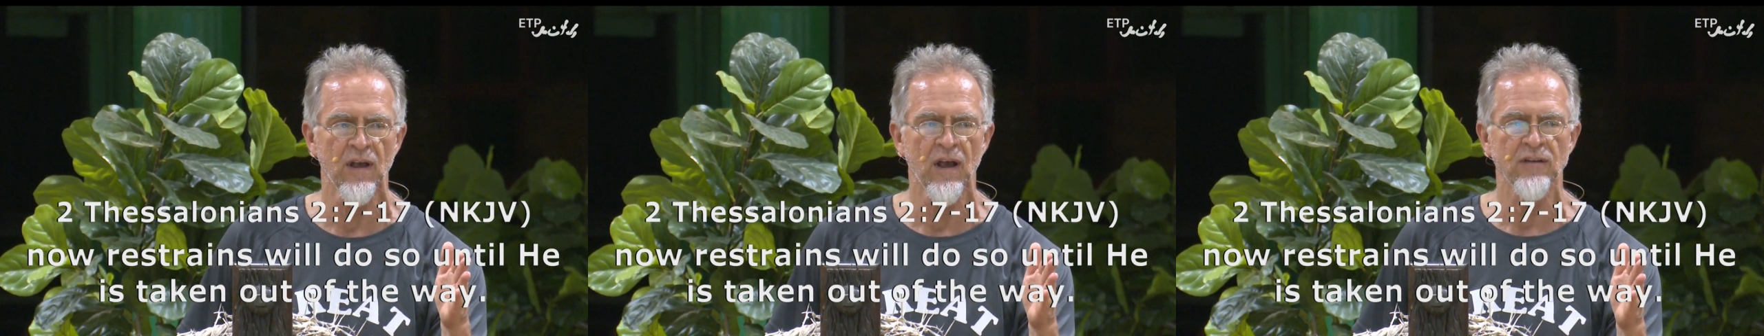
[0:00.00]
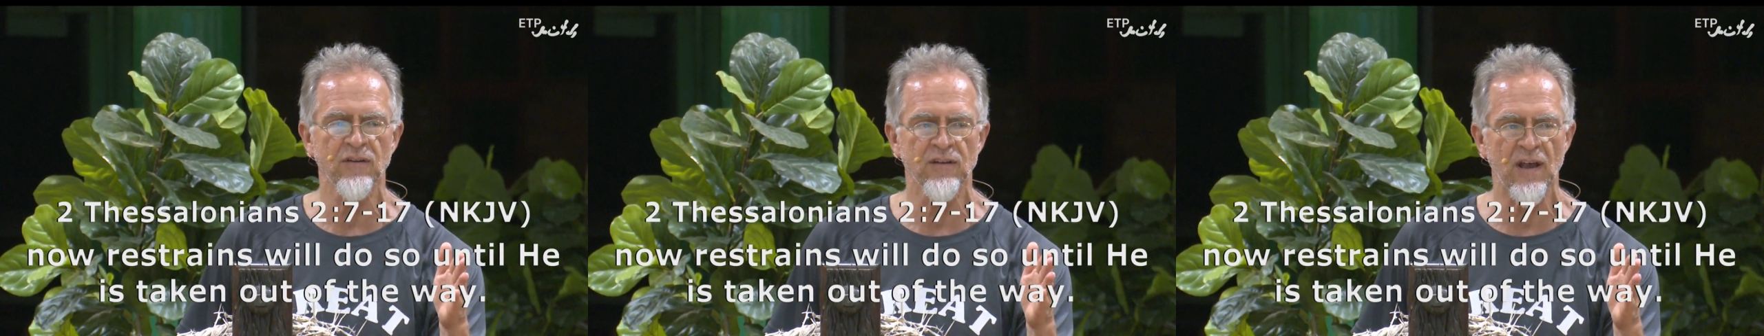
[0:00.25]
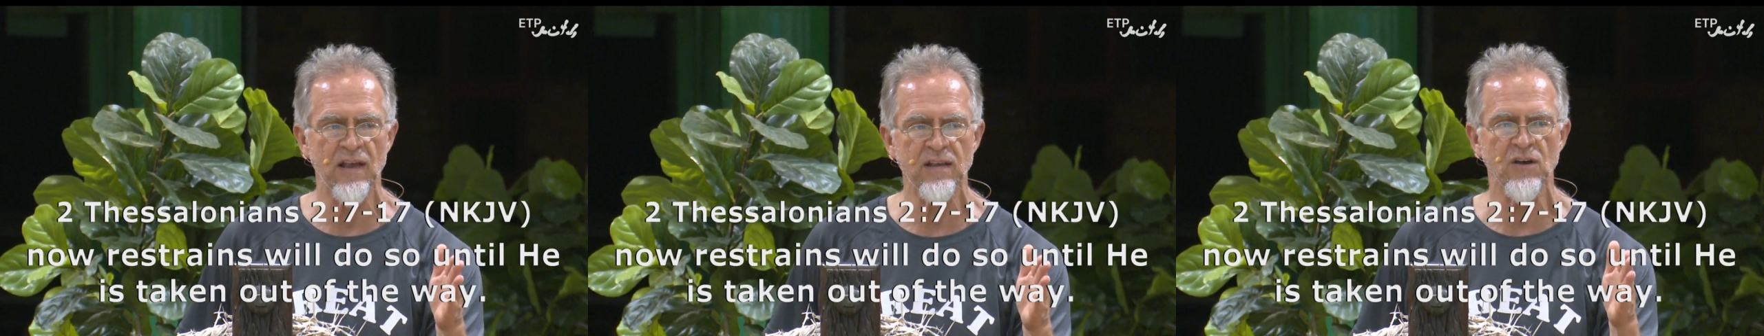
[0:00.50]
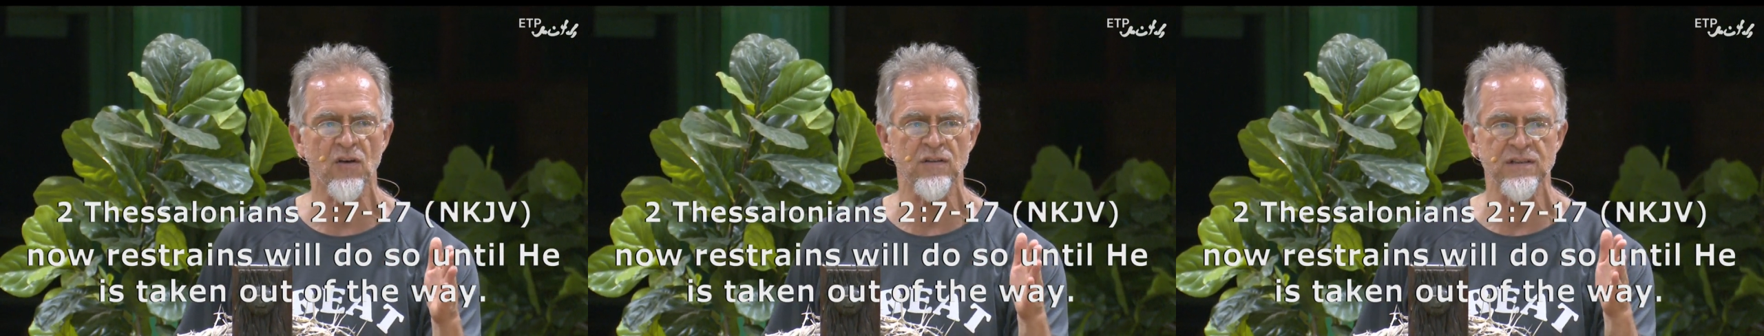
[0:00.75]
Today, the
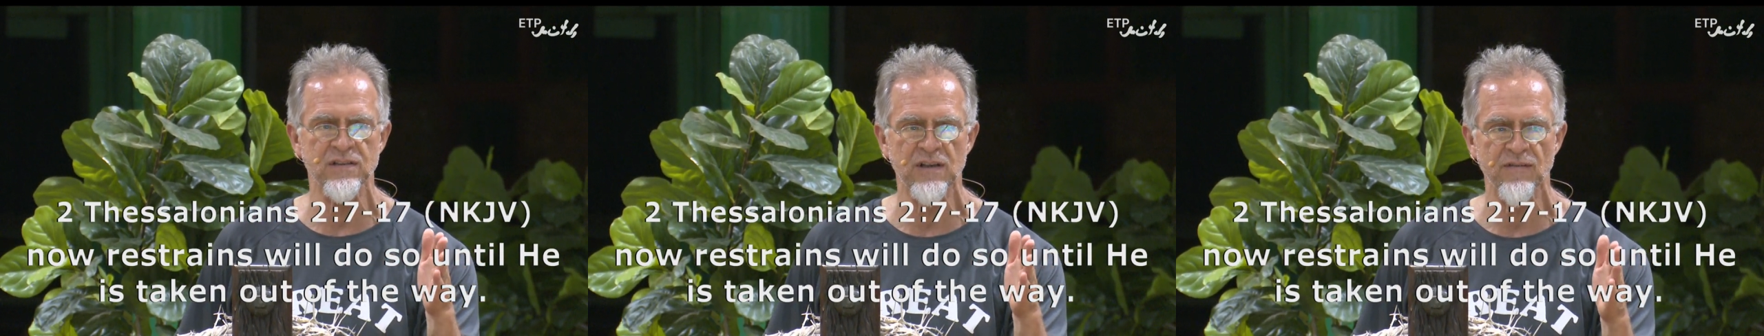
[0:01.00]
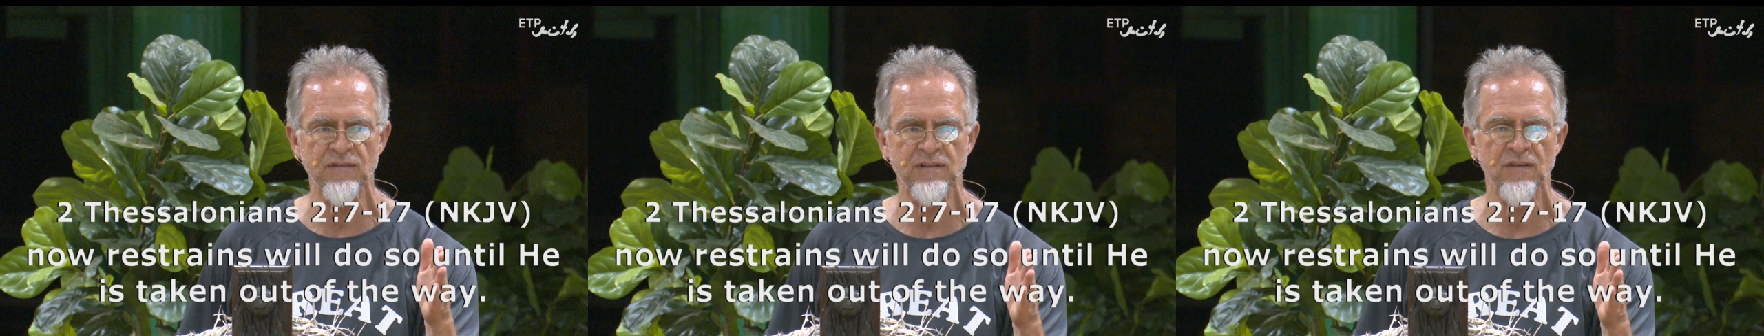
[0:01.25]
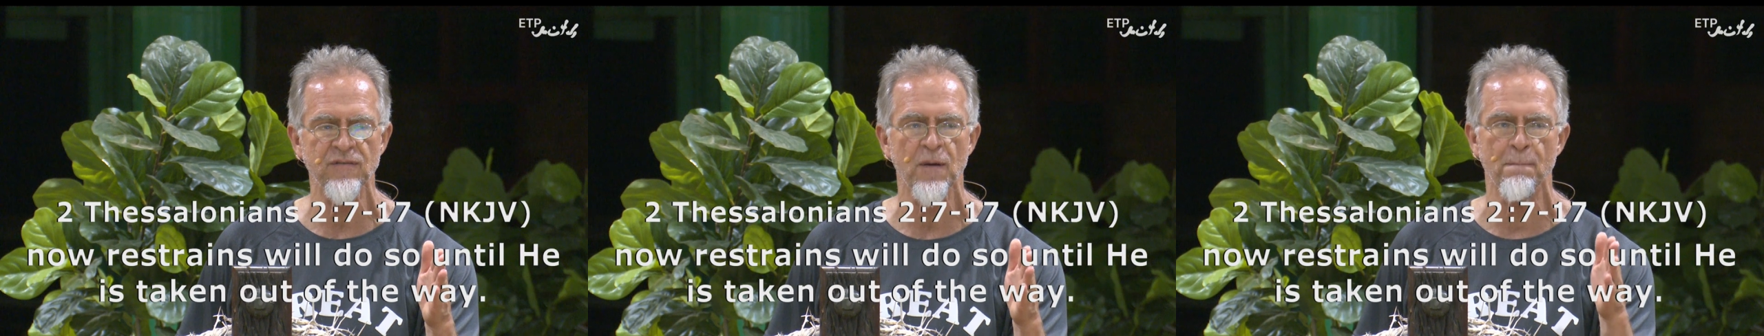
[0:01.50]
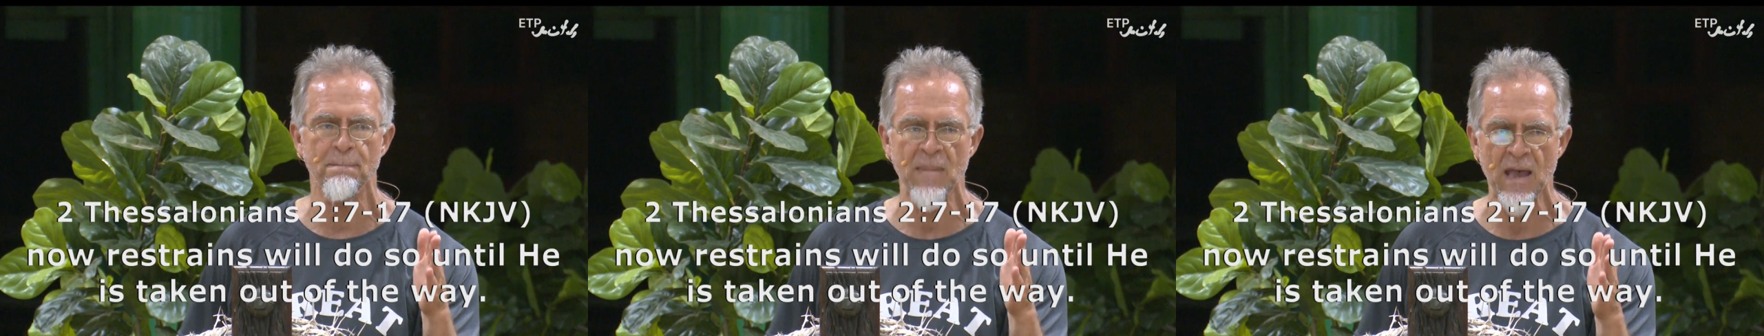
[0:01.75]
conservative
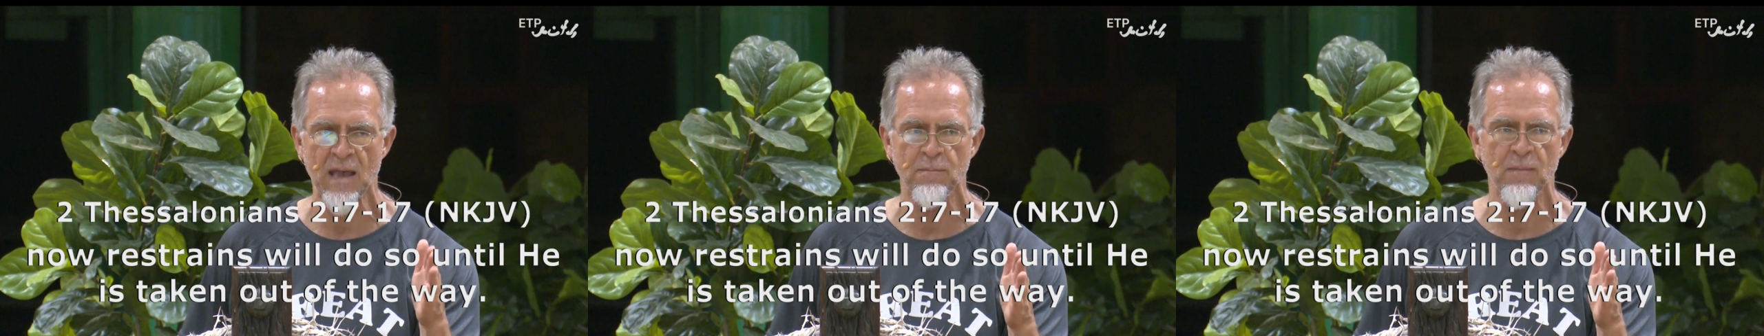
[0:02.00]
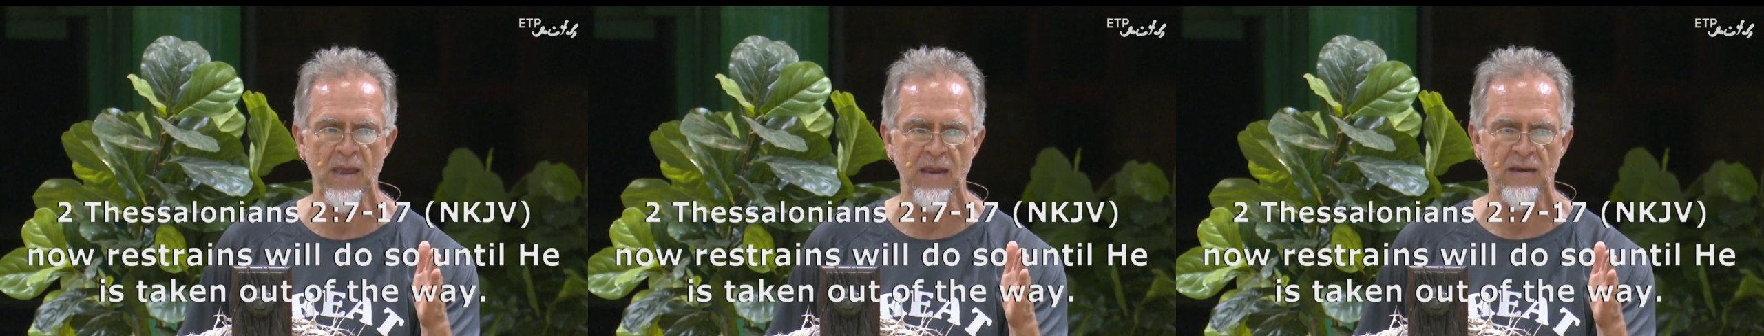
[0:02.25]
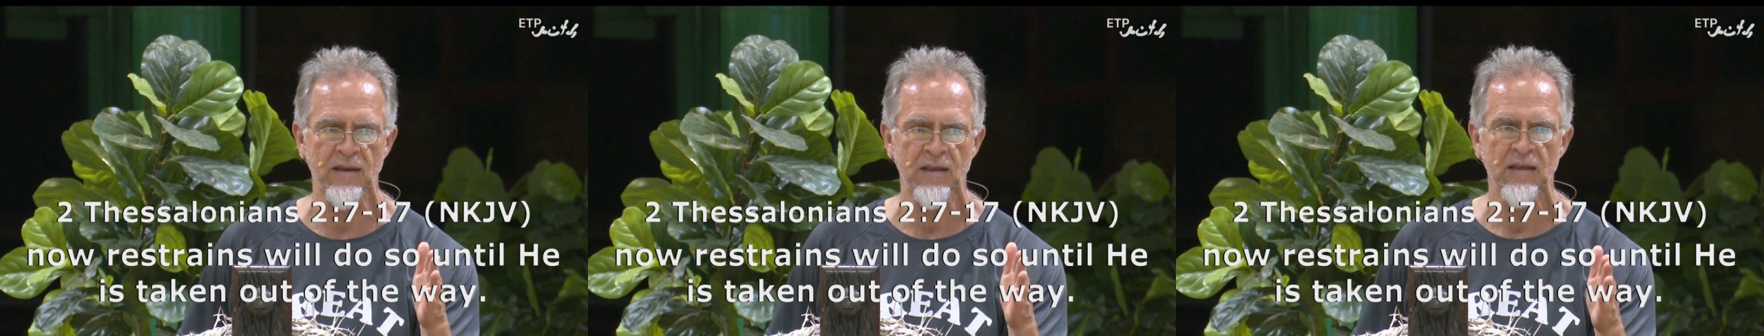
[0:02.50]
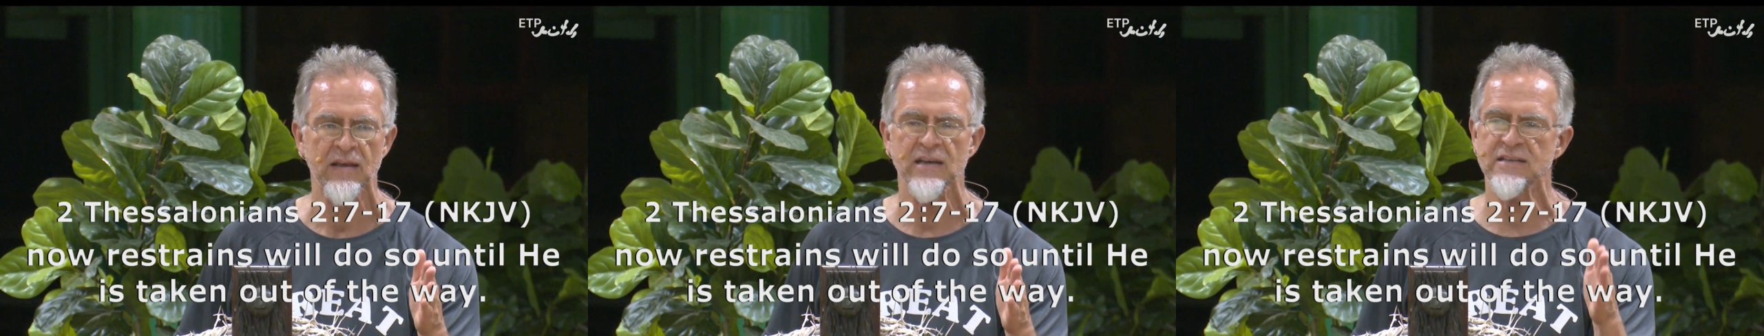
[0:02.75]
man
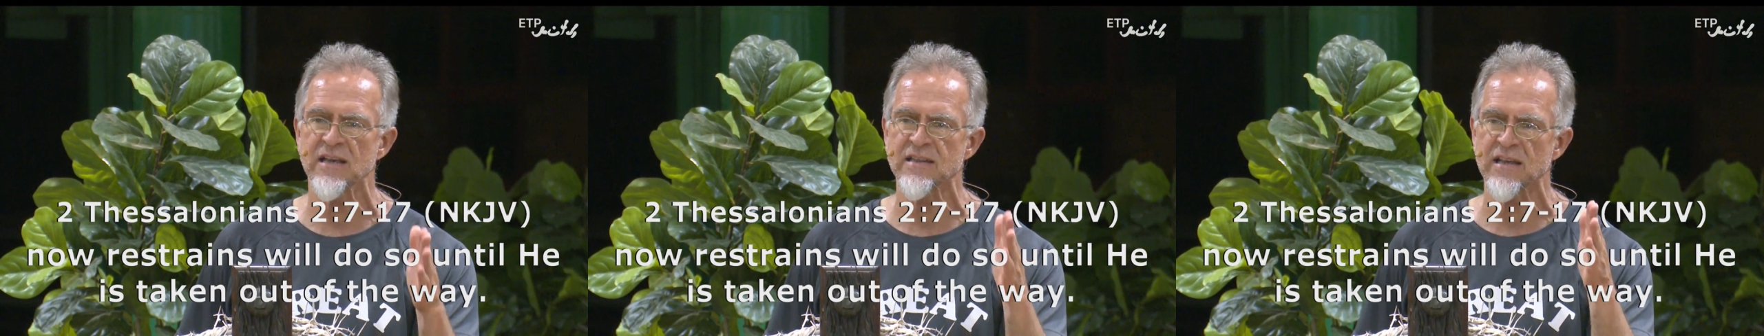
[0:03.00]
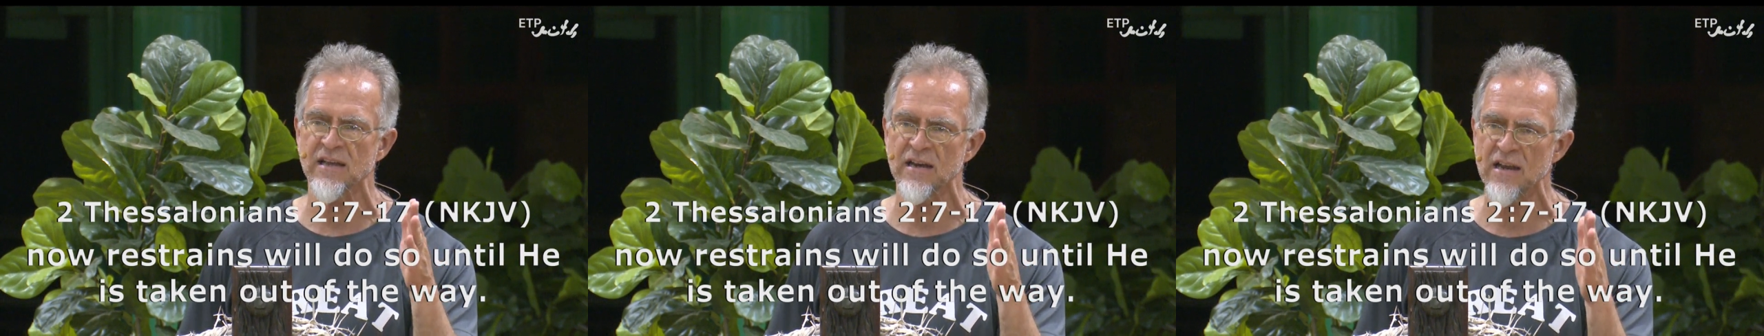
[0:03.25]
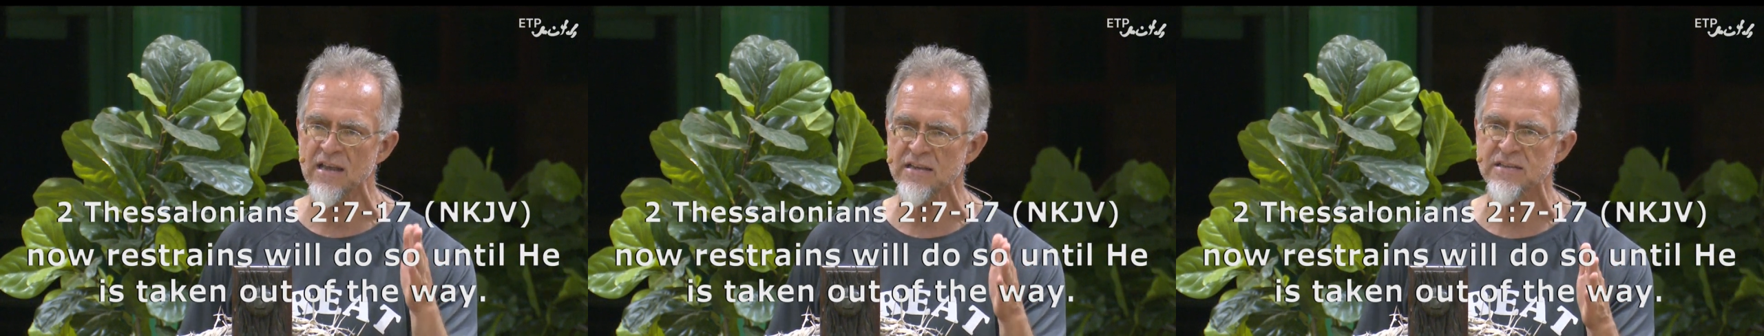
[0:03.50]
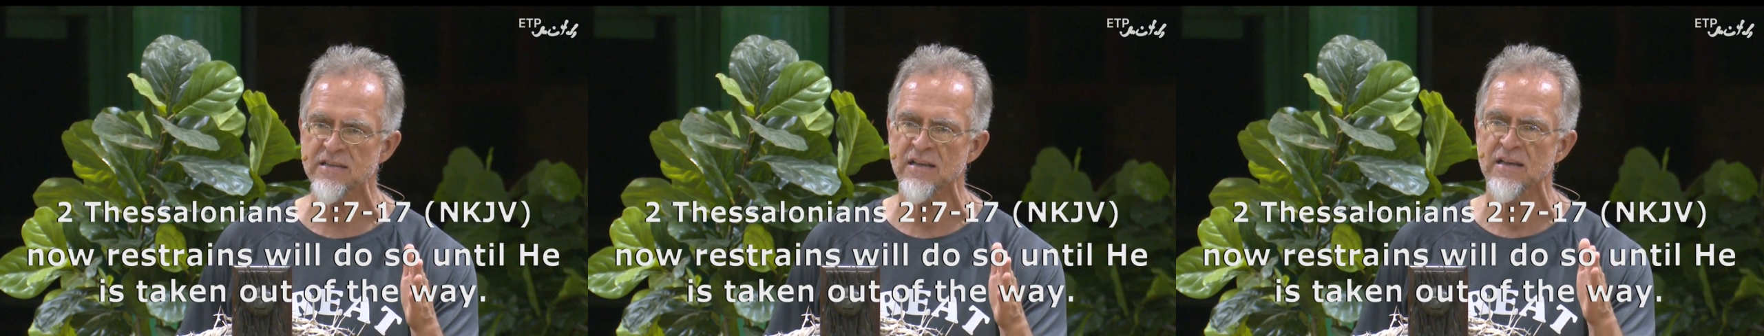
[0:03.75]
is getting less